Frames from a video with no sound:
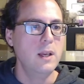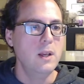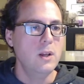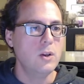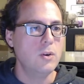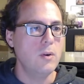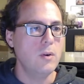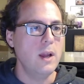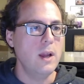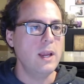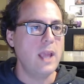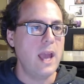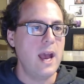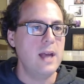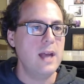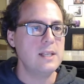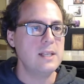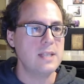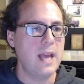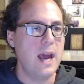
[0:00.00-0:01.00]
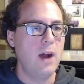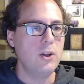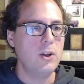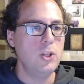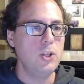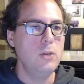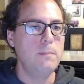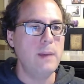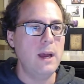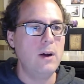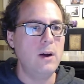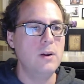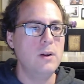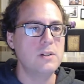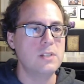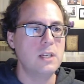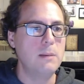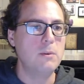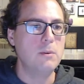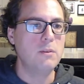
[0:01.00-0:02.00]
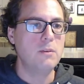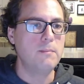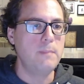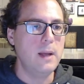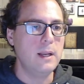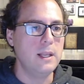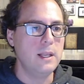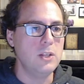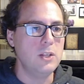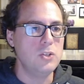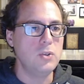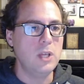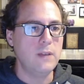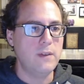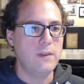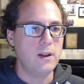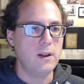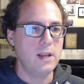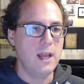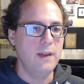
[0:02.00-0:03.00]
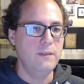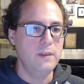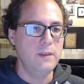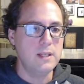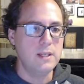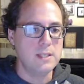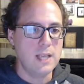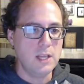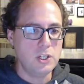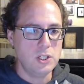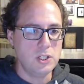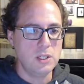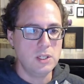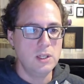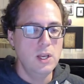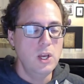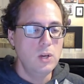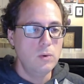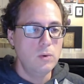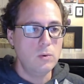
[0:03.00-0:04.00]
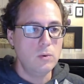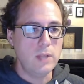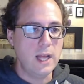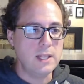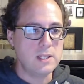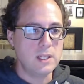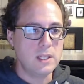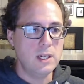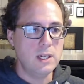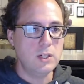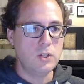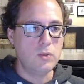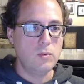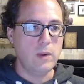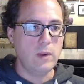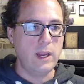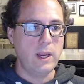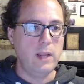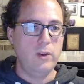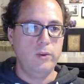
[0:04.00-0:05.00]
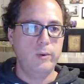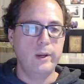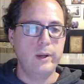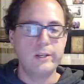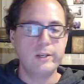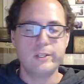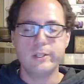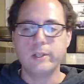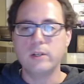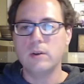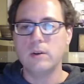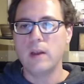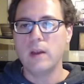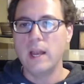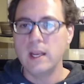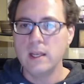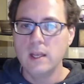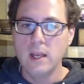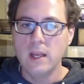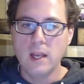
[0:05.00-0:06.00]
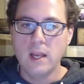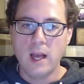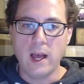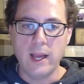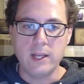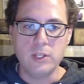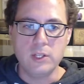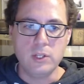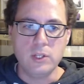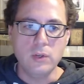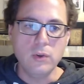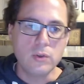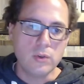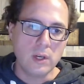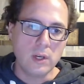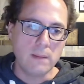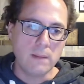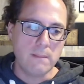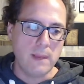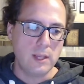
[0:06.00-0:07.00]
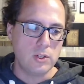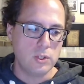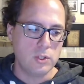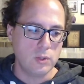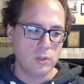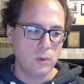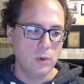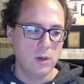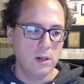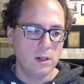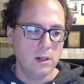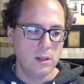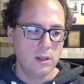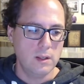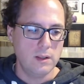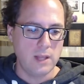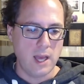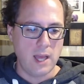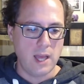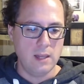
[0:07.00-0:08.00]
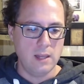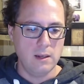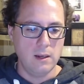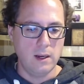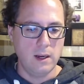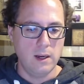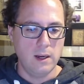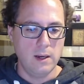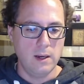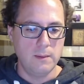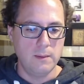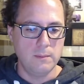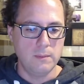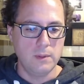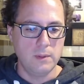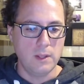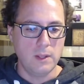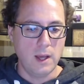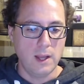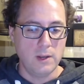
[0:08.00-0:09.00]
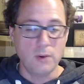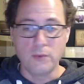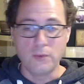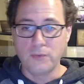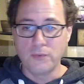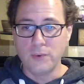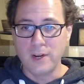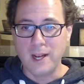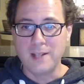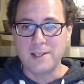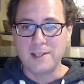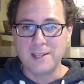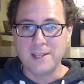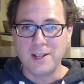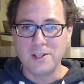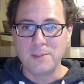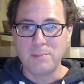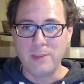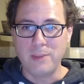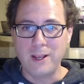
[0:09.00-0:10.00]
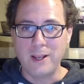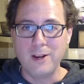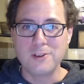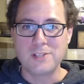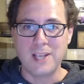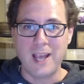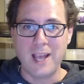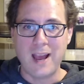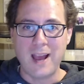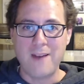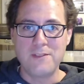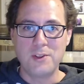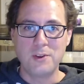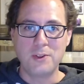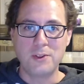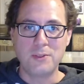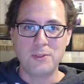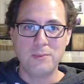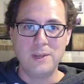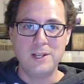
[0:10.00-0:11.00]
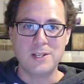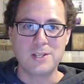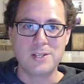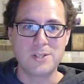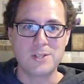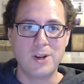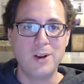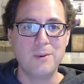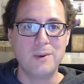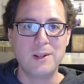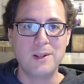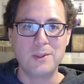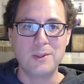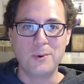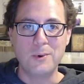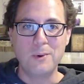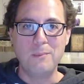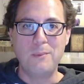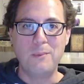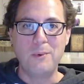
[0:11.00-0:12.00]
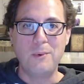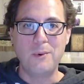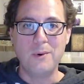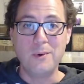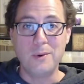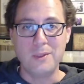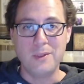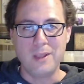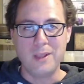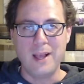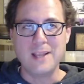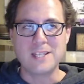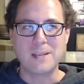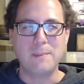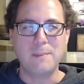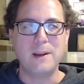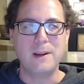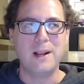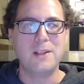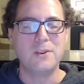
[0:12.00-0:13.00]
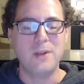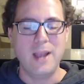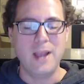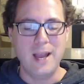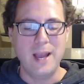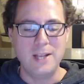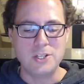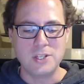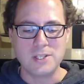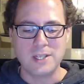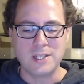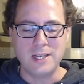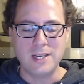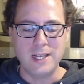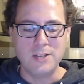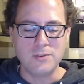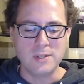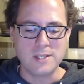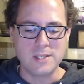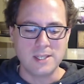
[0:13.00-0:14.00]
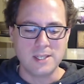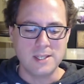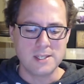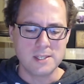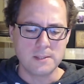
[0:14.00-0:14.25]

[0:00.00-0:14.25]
Greg asks, how do you balance the number of bennies you give out every session? Well, that's a great question, Greg. I do try to make sure that I don't forget to tell the players they have their 3 to start with, or more or less, depending on their edges and hindrances.